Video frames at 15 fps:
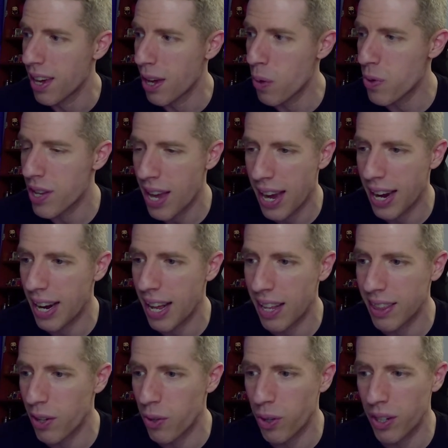He was hanging
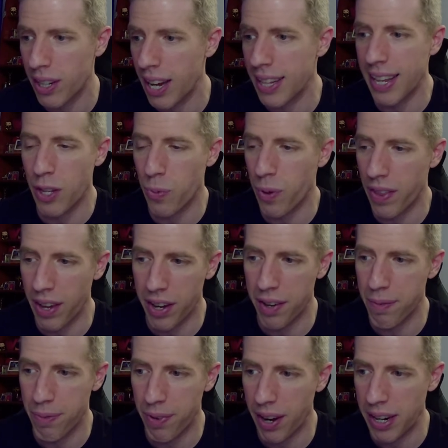out there all night. That's why they
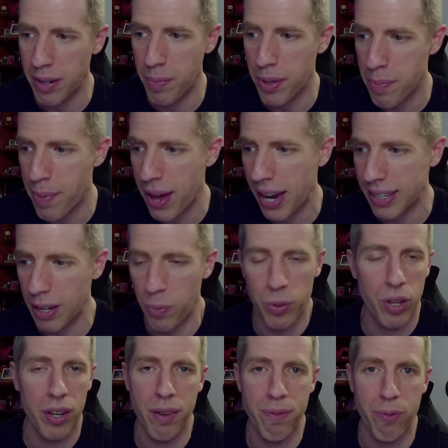couldn't find him in the back. They were
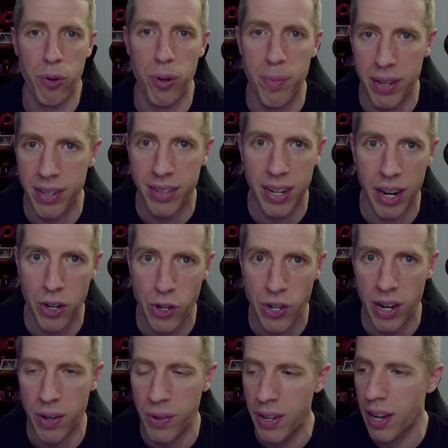looking for him the entire
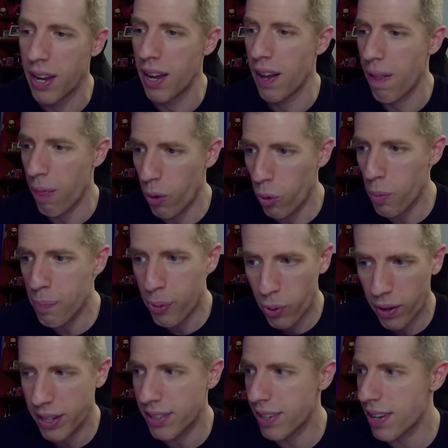show. The whole
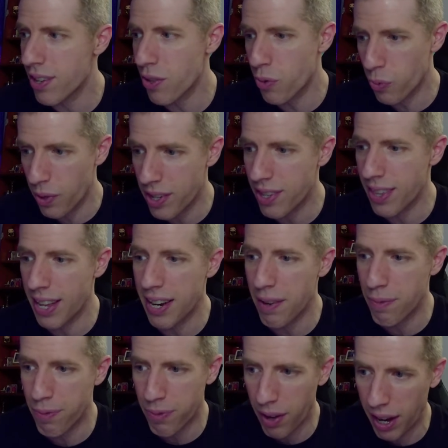point is the reason they
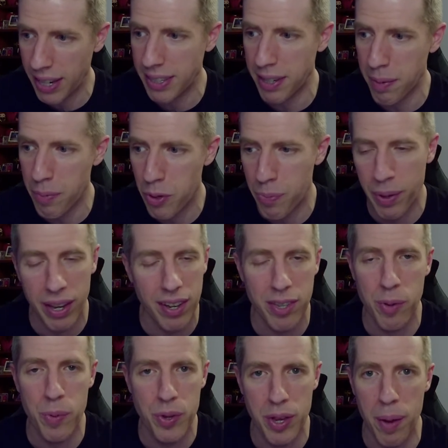didn't find him is because
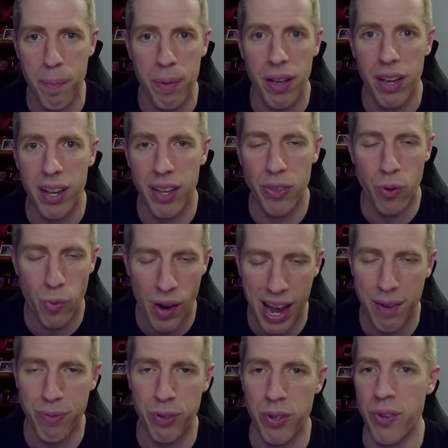he was up in the
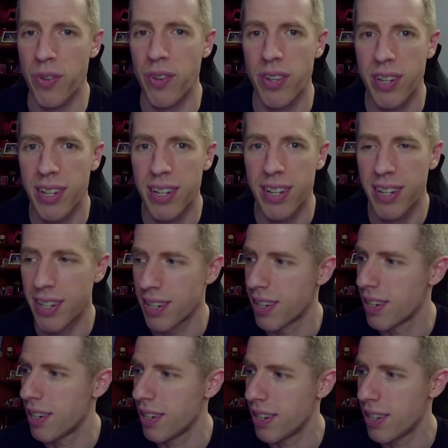rafters.
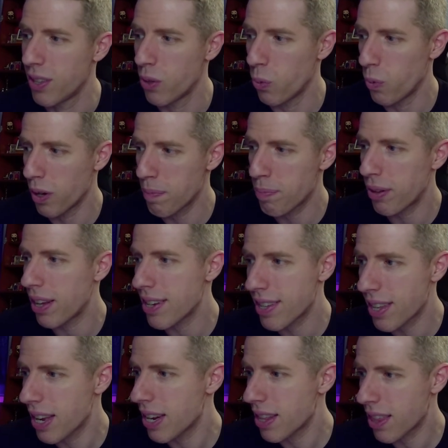The one place
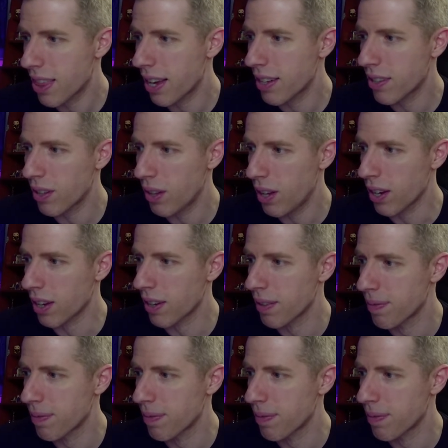they didn't think to look.